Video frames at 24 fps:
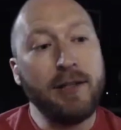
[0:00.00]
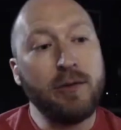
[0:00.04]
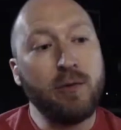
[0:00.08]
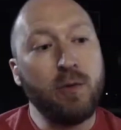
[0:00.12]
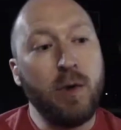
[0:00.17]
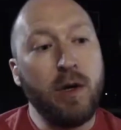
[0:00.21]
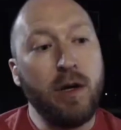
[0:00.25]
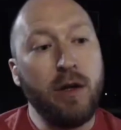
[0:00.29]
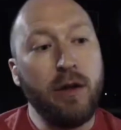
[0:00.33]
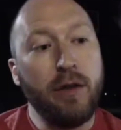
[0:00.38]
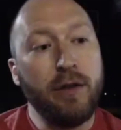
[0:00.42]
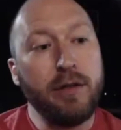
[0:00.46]

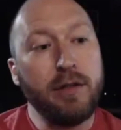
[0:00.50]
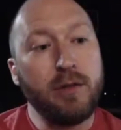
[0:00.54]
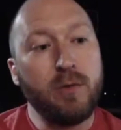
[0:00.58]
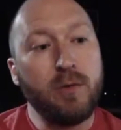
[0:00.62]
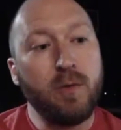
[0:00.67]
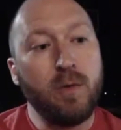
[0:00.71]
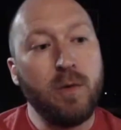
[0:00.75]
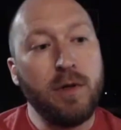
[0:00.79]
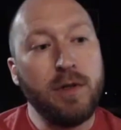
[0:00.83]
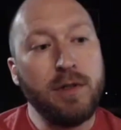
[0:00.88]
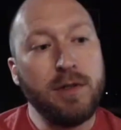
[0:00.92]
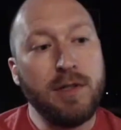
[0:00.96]
Well, this
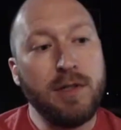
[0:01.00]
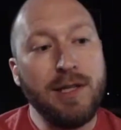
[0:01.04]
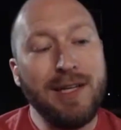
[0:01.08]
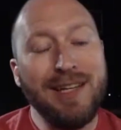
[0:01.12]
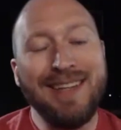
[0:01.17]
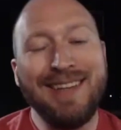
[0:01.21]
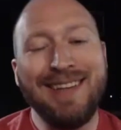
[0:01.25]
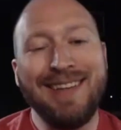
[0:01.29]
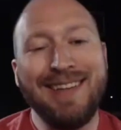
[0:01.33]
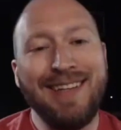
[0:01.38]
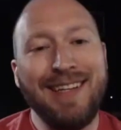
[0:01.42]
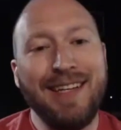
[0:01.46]
was the
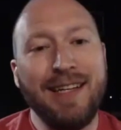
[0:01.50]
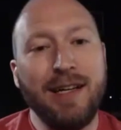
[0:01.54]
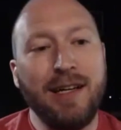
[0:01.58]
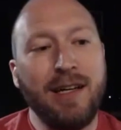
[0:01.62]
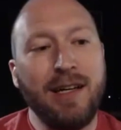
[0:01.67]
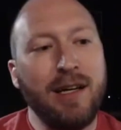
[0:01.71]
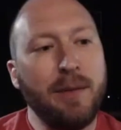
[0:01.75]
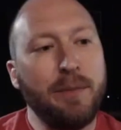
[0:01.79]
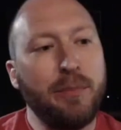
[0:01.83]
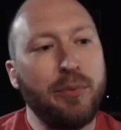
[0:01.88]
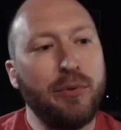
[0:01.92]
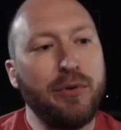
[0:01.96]

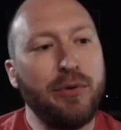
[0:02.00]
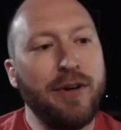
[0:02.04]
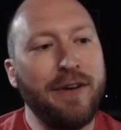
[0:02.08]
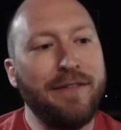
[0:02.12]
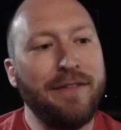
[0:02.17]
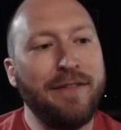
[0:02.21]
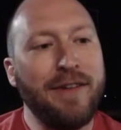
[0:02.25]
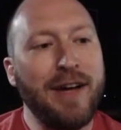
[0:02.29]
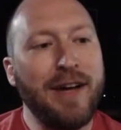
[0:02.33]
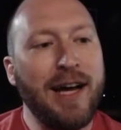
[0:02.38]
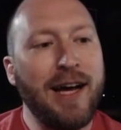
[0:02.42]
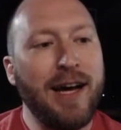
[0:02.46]
Liga
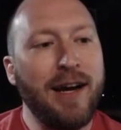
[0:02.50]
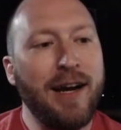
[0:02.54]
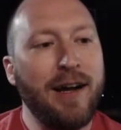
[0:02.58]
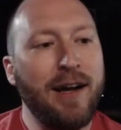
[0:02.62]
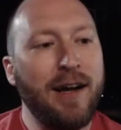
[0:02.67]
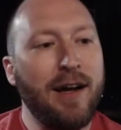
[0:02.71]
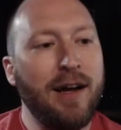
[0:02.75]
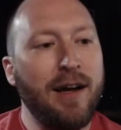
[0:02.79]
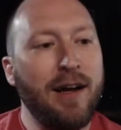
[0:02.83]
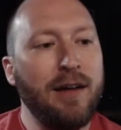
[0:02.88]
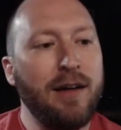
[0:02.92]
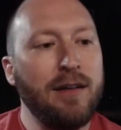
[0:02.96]

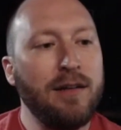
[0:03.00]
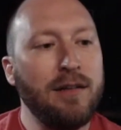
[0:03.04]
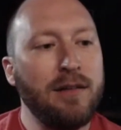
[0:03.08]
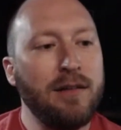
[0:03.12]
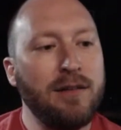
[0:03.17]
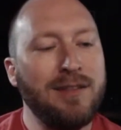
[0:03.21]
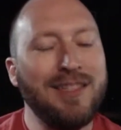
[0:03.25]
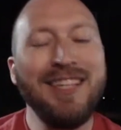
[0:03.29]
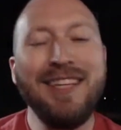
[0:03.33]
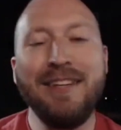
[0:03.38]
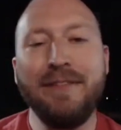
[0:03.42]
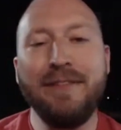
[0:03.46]
Privada
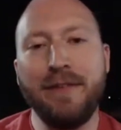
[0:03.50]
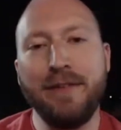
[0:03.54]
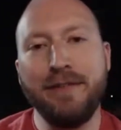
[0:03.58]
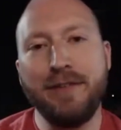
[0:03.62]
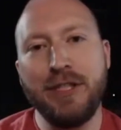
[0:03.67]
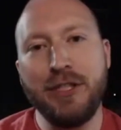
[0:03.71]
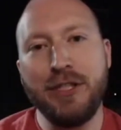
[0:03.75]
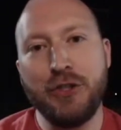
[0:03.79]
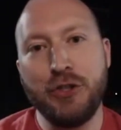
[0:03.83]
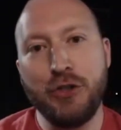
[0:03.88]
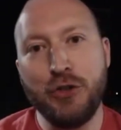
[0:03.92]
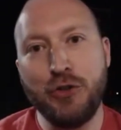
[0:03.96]

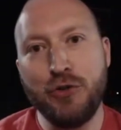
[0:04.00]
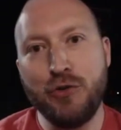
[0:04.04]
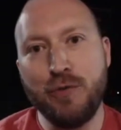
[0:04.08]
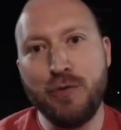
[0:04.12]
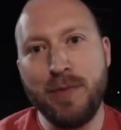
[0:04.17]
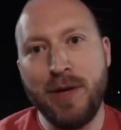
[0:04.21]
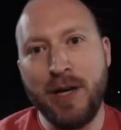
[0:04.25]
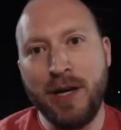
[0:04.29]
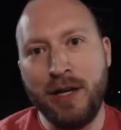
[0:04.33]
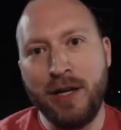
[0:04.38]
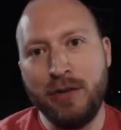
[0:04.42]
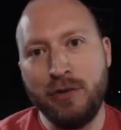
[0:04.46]
T52
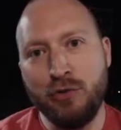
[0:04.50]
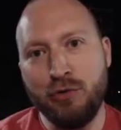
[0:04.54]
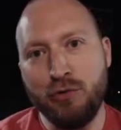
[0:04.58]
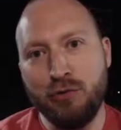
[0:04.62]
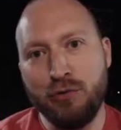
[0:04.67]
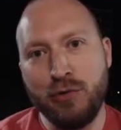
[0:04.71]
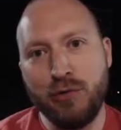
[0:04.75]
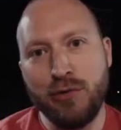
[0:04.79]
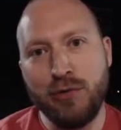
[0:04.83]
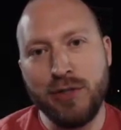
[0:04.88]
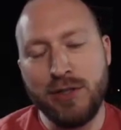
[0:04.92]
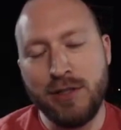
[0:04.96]
by
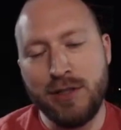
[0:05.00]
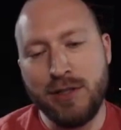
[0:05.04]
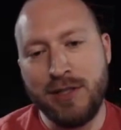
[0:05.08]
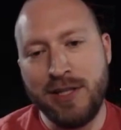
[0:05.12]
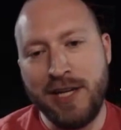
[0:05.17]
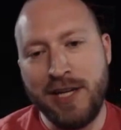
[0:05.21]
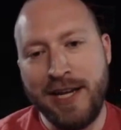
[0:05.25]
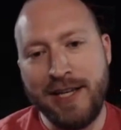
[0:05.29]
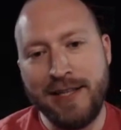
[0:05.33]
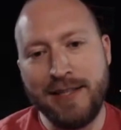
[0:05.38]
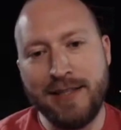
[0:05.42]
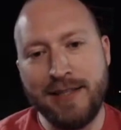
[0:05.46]
Drew
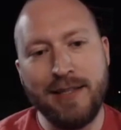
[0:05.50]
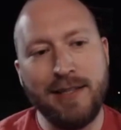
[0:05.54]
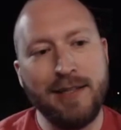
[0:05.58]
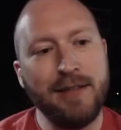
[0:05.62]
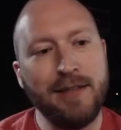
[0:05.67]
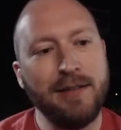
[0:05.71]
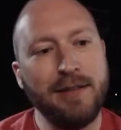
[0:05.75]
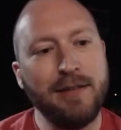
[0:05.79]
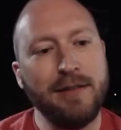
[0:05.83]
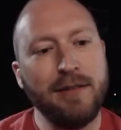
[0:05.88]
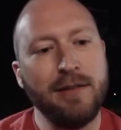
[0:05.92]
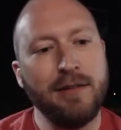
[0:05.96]
Estate.
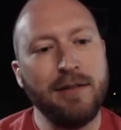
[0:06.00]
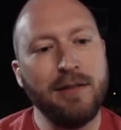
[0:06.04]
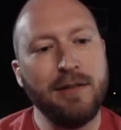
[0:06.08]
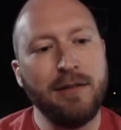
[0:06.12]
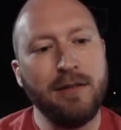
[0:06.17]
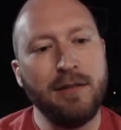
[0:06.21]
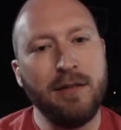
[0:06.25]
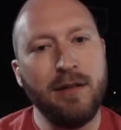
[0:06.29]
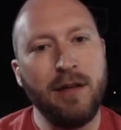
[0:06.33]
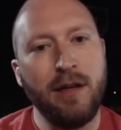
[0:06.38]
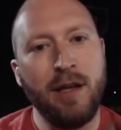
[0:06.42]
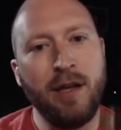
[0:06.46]

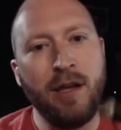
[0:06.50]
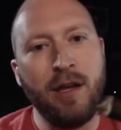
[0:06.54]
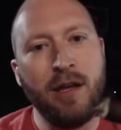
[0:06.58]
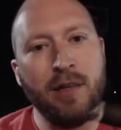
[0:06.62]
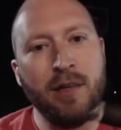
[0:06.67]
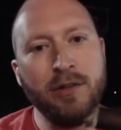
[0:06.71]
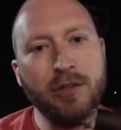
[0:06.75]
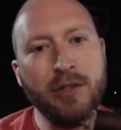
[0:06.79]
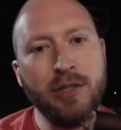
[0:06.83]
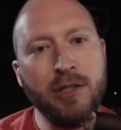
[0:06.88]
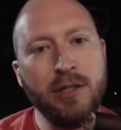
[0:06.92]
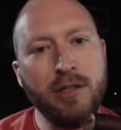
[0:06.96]

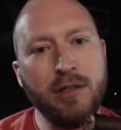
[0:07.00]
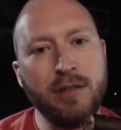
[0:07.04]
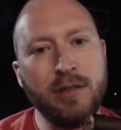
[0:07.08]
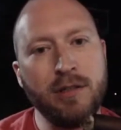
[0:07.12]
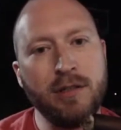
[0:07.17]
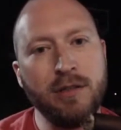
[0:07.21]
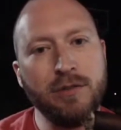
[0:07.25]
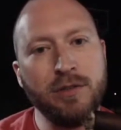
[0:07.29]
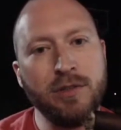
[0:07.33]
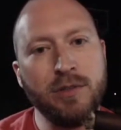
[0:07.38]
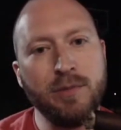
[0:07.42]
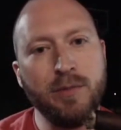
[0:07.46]
And she is
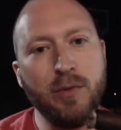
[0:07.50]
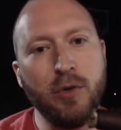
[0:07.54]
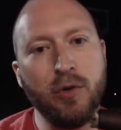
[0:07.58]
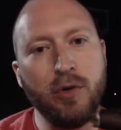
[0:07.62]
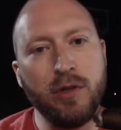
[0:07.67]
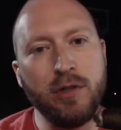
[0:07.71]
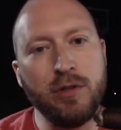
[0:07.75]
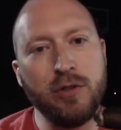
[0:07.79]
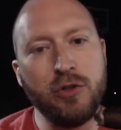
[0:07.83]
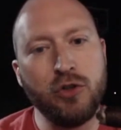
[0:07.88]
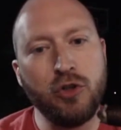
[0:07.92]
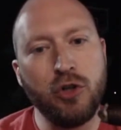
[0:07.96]
still
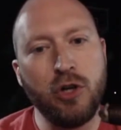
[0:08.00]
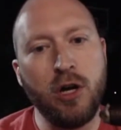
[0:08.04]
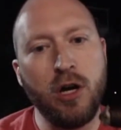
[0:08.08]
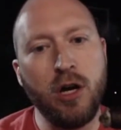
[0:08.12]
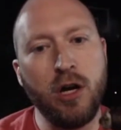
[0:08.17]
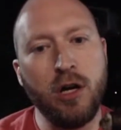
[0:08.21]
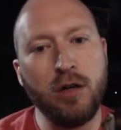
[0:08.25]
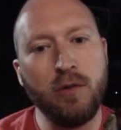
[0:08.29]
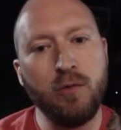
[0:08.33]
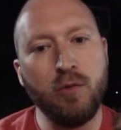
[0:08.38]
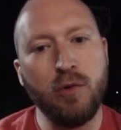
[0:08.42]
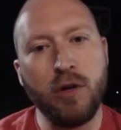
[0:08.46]
smoking
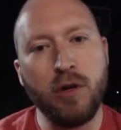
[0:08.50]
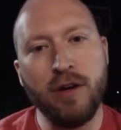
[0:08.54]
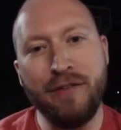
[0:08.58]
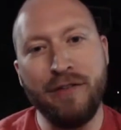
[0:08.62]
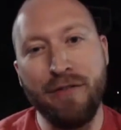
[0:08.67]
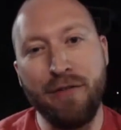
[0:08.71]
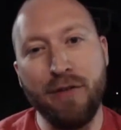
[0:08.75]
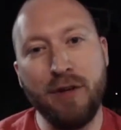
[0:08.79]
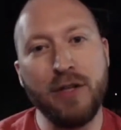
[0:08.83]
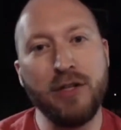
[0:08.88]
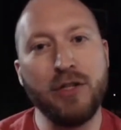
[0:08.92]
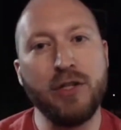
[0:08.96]
strong. We're going to
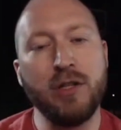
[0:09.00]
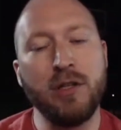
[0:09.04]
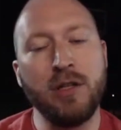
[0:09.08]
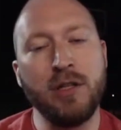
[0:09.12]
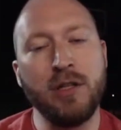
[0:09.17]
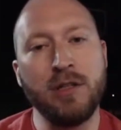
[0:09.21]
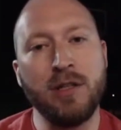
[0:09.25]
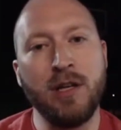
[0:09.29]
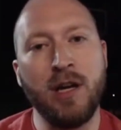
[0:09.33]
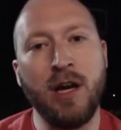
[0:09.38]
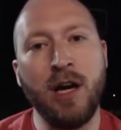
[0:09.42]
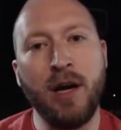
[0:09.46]
finish
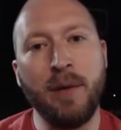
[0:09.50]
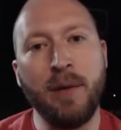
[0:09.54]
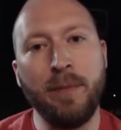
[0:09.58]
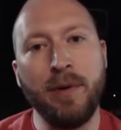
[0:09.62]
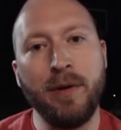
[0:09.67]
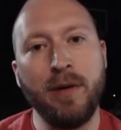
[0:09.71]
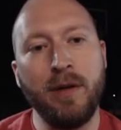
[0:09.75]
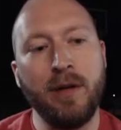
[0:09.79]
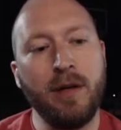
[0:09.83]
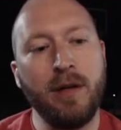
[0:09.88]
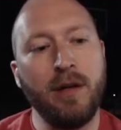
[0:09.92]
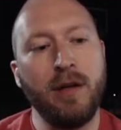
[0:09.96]
this up.
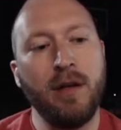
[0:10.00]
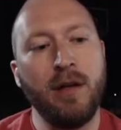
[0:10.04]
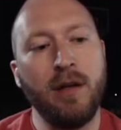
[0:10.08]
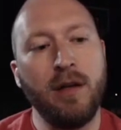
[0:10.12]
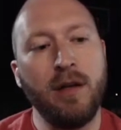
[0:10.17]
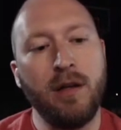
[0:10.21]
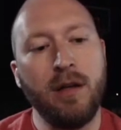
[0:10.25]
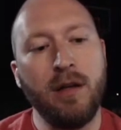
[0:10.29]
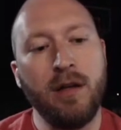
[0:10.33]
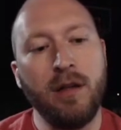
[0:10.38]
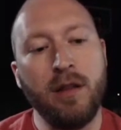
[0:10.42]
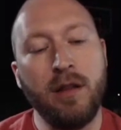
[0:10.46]

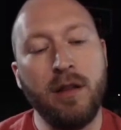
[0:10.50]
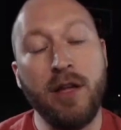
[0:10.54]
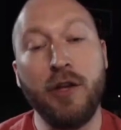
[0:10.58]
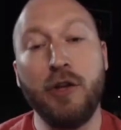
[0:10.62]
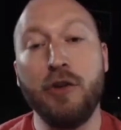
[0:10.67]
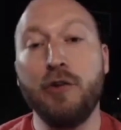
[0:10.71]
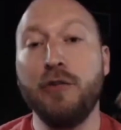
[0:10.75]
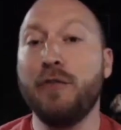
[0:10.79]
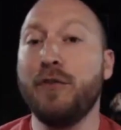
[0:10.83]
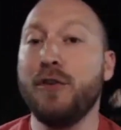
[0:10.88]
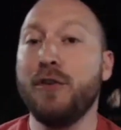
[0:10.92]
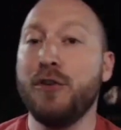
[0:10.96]

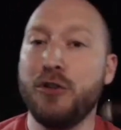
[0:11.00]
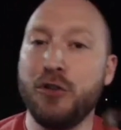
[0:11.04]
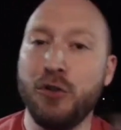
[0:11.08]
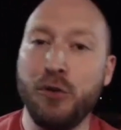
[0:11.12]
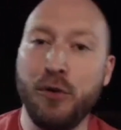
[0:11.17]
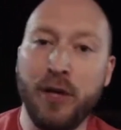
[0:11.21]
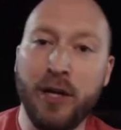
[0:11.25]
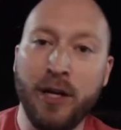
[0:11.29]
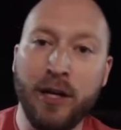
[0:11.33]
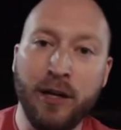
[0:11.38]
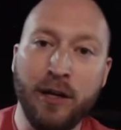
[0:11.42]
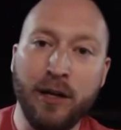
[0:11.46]
Thank you for
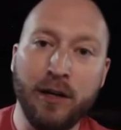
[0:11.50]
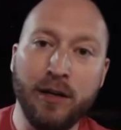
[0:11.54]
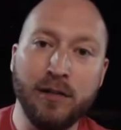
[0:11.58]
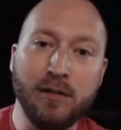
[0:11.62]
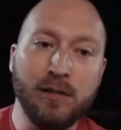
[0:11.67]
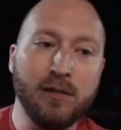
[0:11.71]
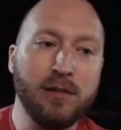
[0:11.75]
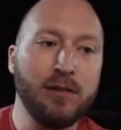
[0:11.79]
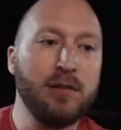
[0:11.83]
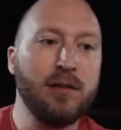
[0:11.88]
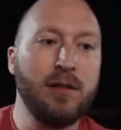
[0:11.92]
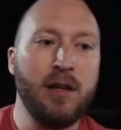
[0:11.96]
joining
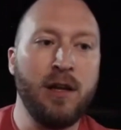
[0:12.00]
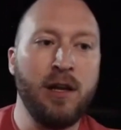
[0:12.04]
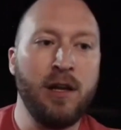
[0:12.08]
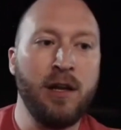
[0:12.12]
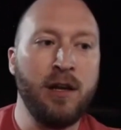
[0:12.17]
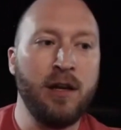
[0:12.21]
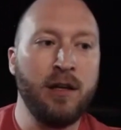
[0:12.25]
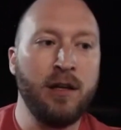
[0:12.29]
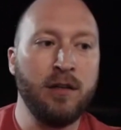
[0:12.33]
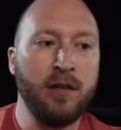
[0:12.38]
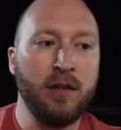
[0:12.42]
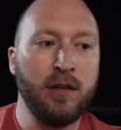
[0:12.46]
us
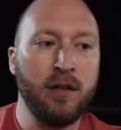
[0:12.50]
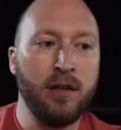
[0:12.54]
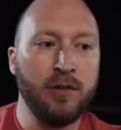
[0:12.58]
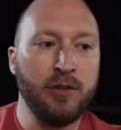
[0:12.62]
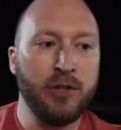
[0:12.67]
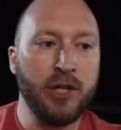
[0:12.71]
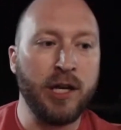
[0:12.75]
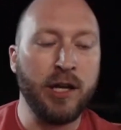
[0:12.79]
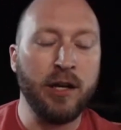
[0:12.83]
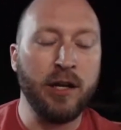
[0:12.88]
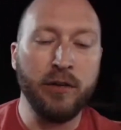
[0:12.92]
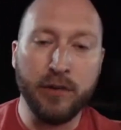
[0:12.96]
and
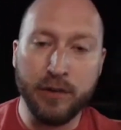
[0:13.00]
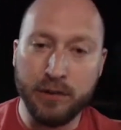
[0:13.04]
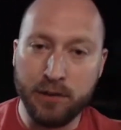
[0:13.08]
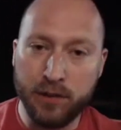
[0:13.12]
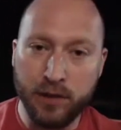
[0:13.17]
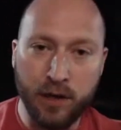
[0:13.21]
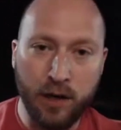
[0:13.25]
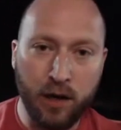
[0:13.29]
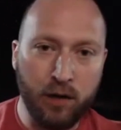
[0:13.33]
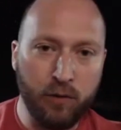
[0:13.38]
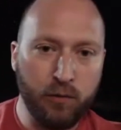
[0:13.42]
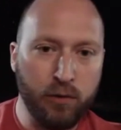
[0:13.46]
checking out the
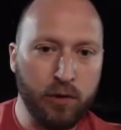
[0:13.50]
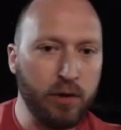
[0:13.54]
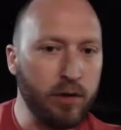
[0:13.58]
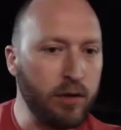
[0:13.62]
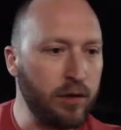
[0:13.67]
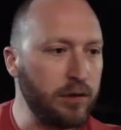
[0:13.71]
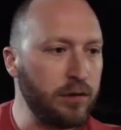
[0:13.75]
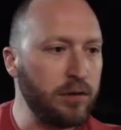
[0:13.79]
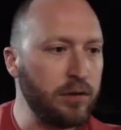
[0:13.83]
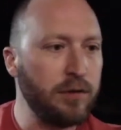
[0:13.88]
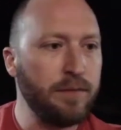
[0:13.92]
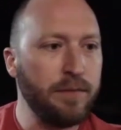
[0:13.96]
cigar with
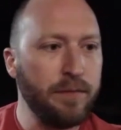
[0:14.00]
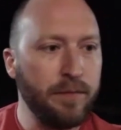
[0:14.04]
us.